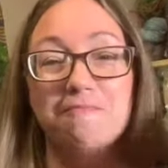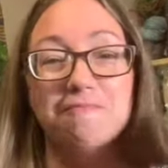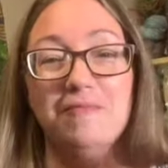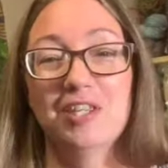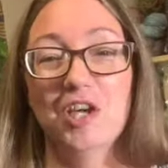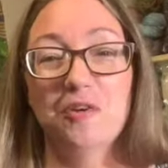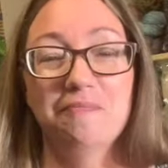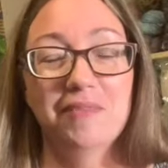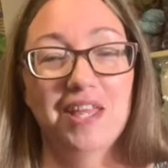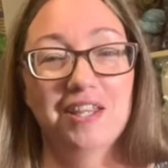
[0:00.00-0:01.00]
You know,
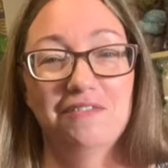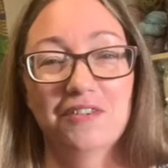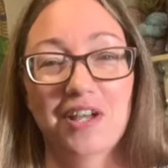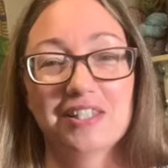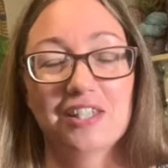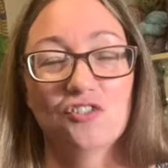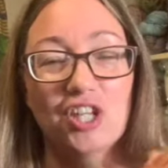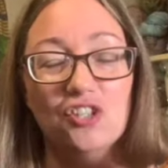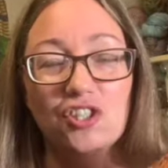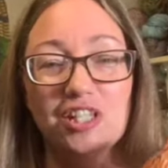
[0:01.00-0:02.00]
and if you've got
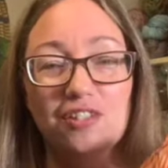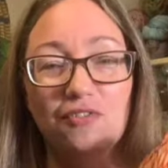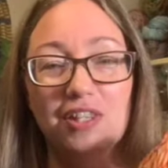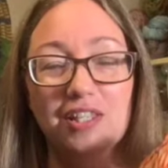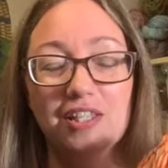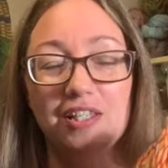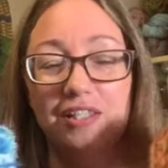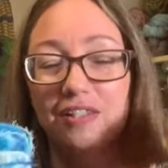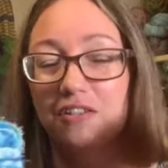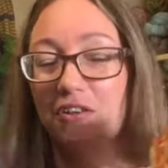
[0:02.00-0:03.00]
suggestions for this
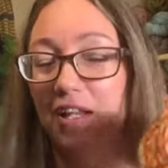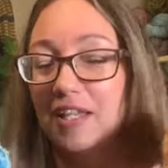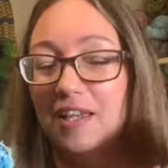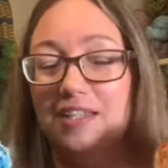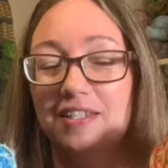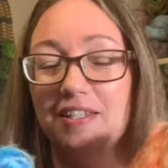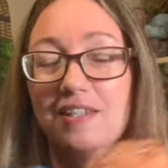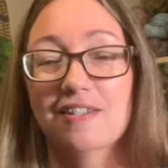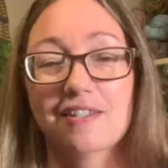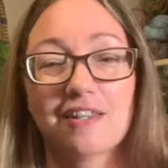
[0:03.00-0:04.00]
or any
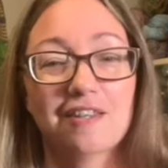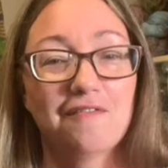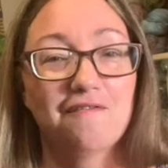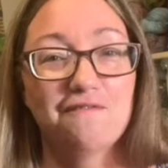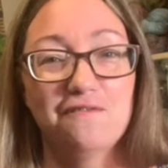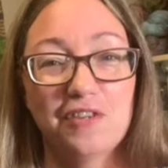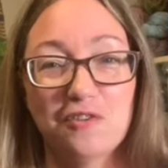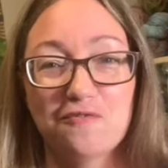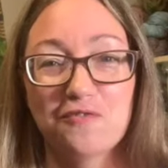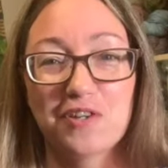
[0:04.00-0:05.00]
ideas,
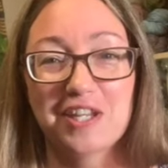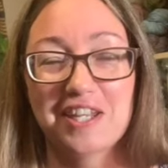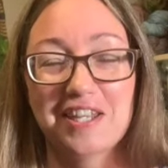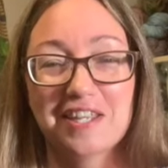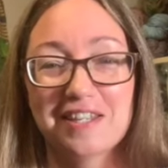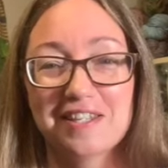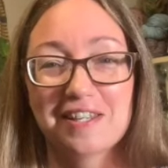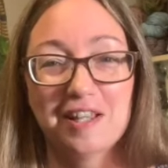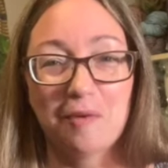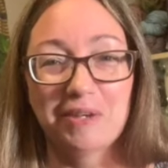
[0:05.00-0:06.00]
feel free to
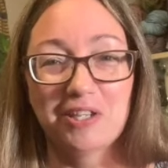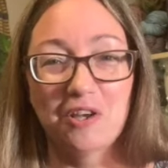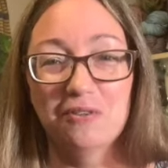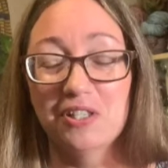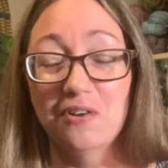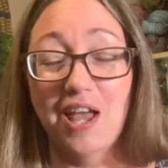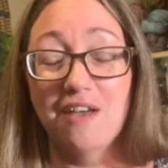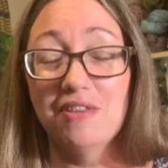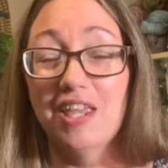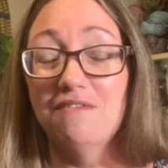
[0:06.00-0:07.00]
let me know. So
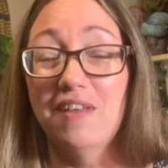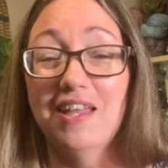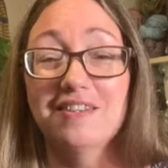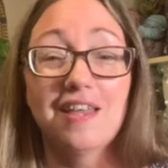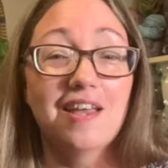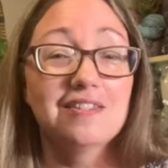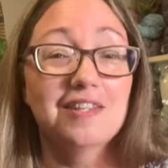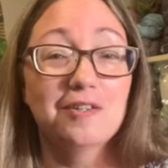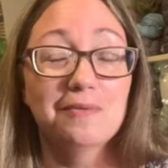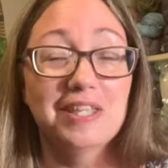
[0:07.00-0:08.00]
have a
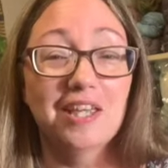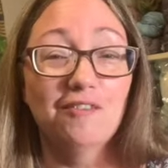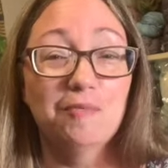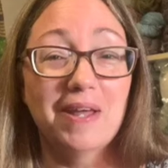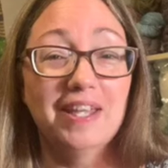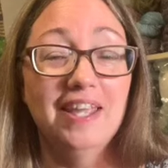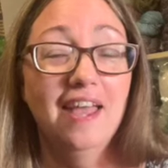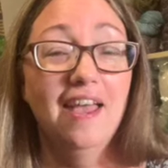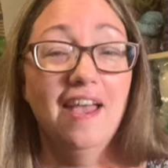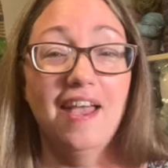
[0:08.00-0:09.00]
fantastic week, everybody.
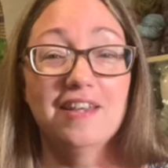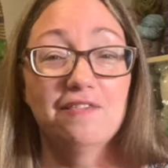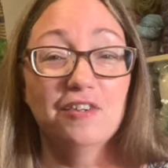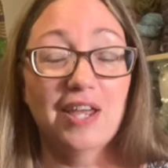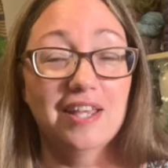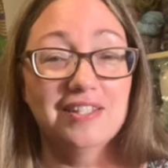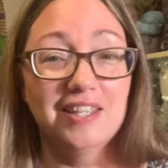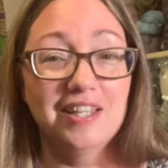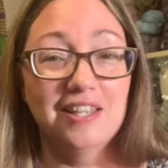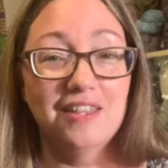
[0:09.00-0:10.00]
And if you're casting
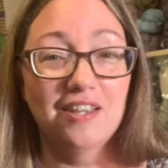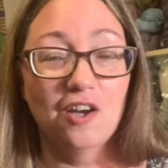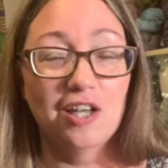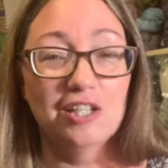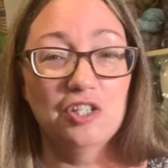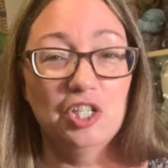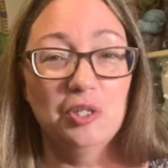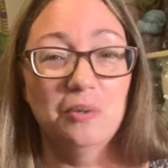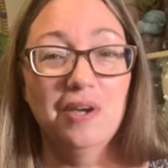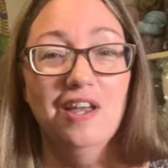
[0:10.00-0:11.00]
anything on
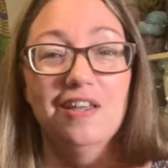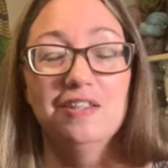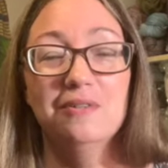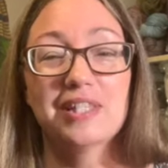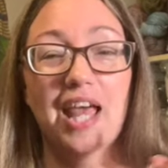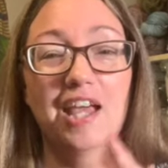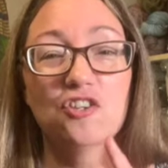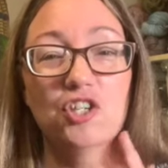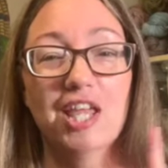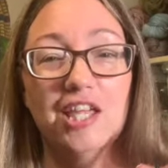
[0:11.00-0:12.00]
new, use the
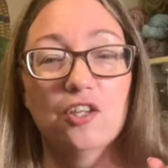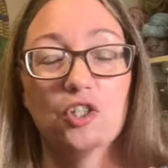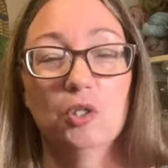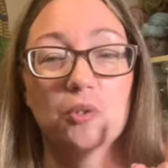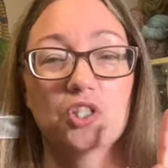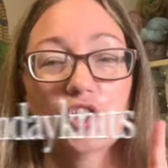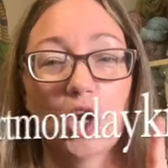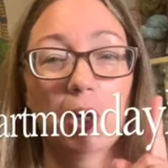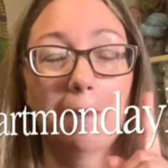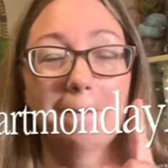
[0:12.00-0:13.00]
hashtag
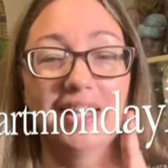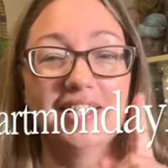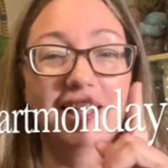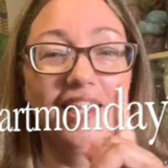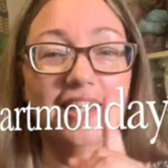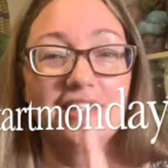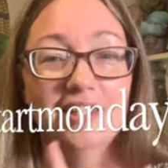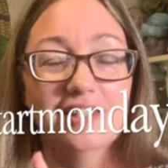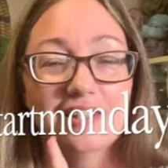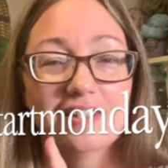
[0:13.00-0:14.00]

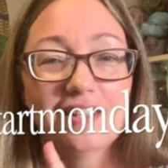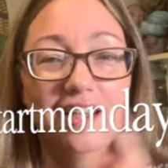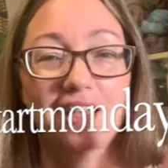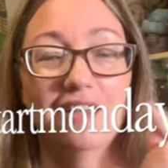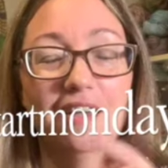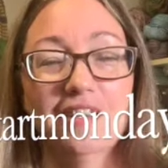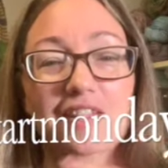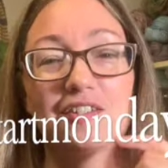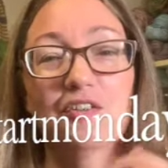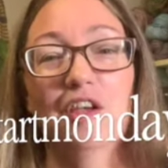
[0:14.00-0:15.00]
#NewStartMondayKnits on
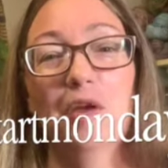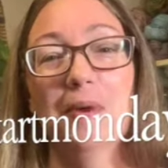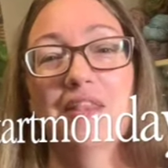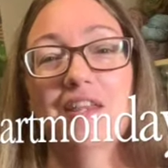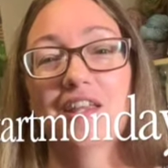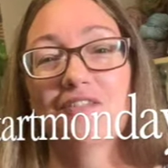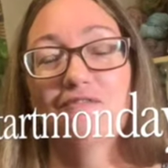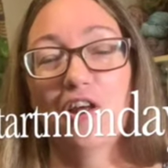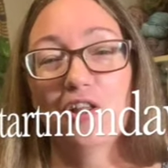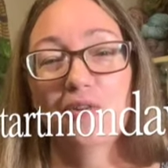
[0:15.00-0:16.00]
Instagram, and then I can
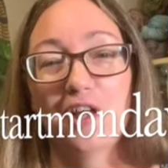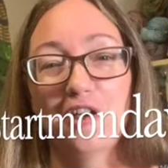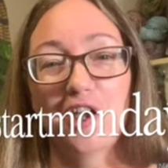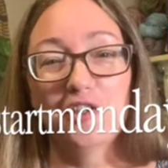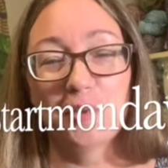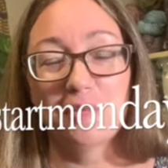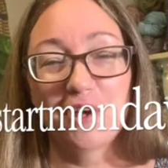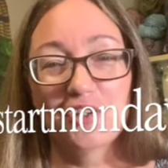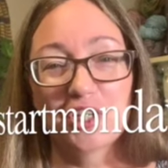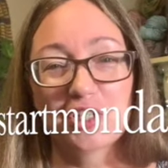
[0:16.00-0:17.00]
follow along on your
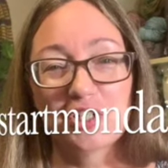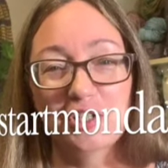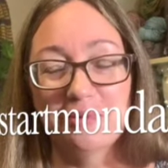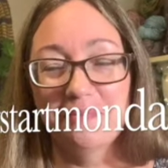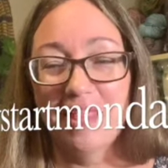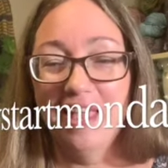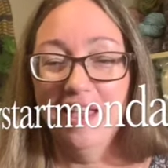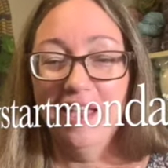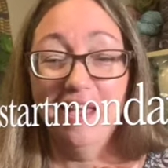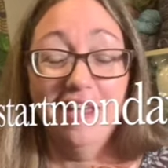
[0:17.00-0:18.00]
projects too.
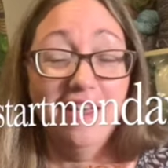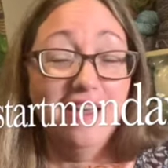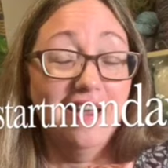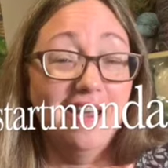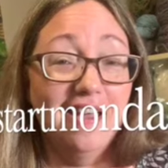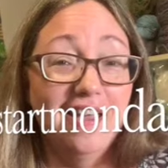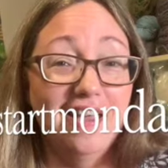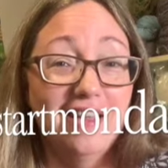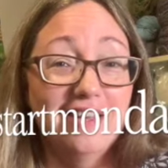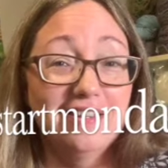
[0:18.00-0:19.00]

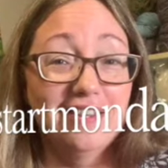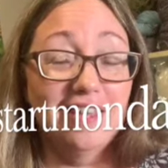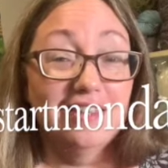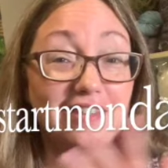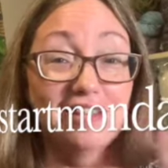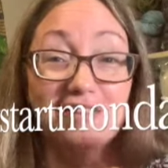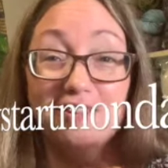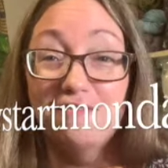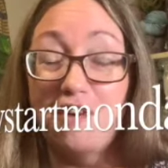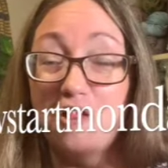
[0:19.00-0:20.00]
And
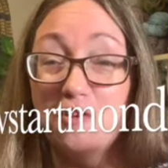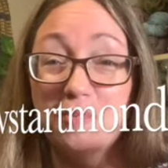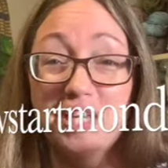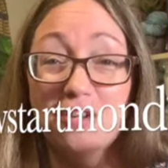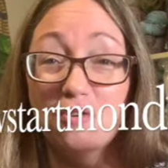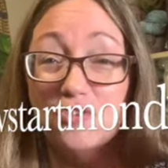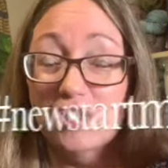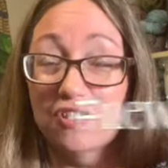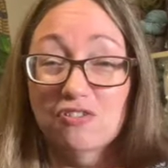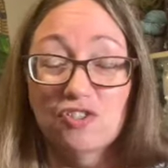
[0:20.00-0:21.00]
follow me, or
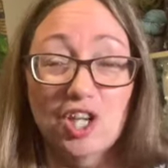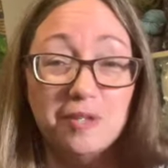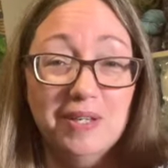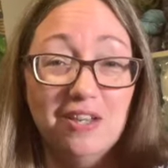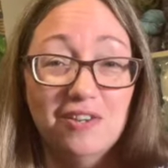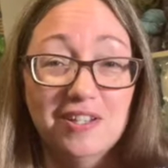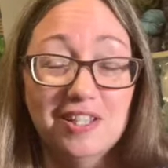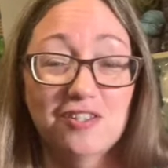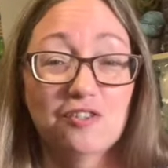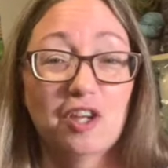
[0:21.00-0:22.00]
just check me out on
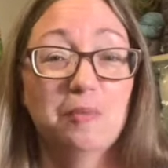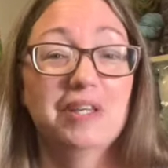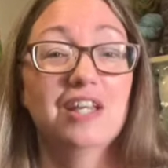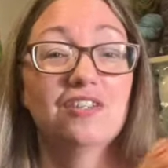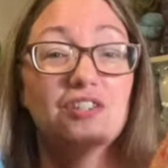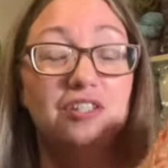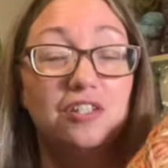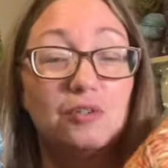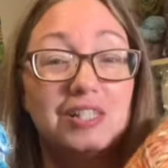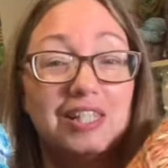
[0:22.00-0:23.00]
Instagram, because
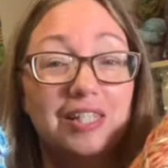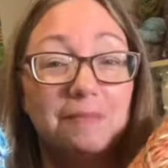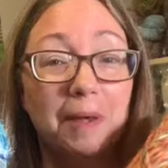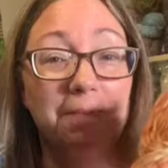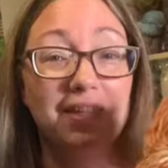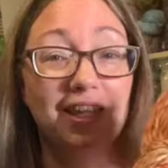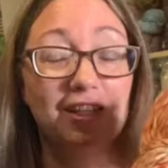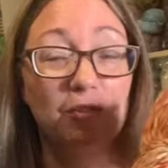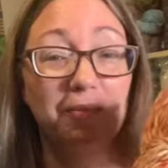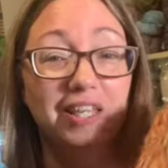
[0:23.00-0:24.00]
you'll see some
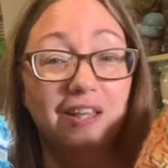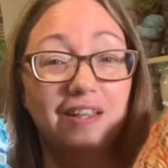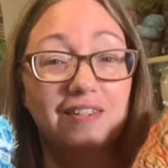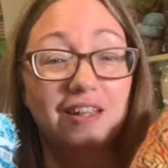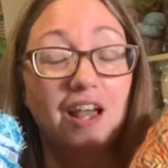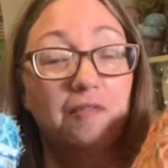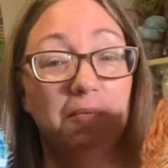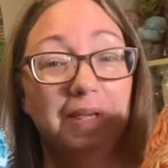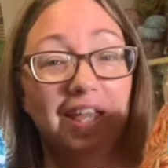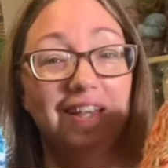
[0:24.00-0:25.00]
updates, because I will
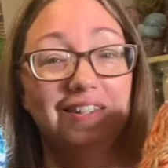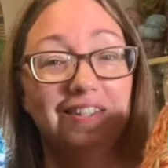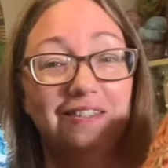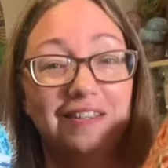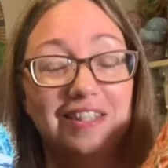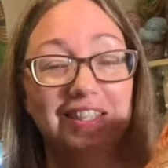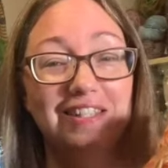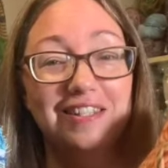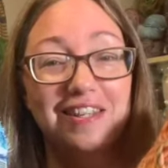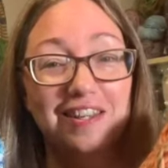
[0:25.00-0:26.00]
be casting on
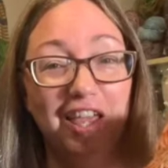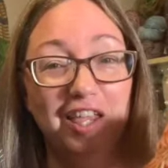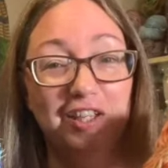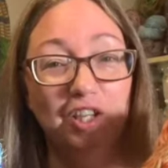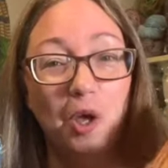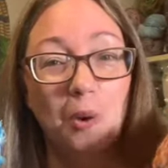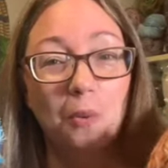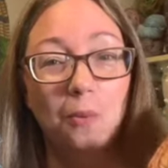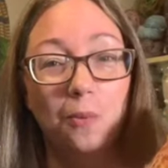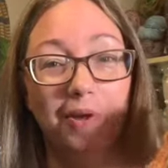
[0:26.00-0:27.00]
these tonight
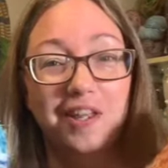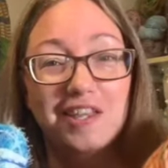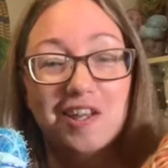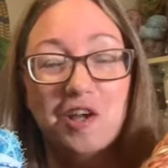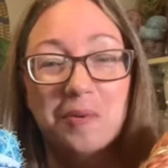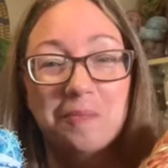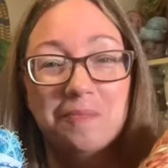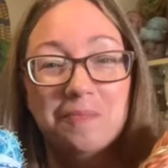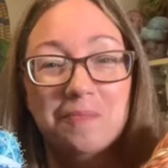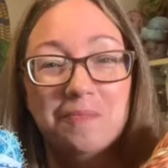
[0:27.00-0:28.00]
when I get home.
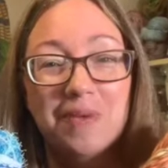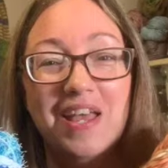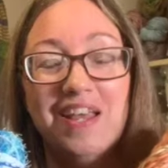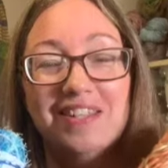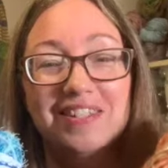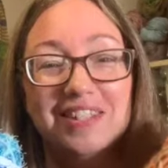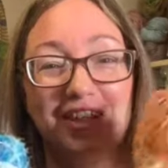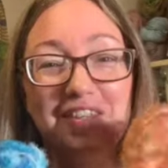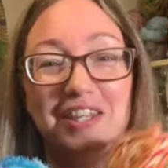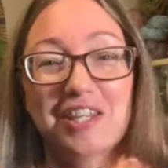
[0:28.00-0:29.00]
See you
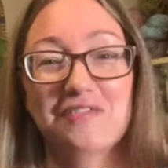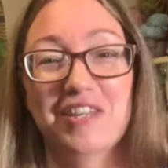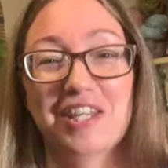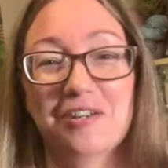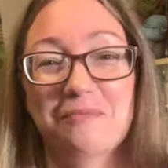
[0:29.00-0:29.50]
in the next video.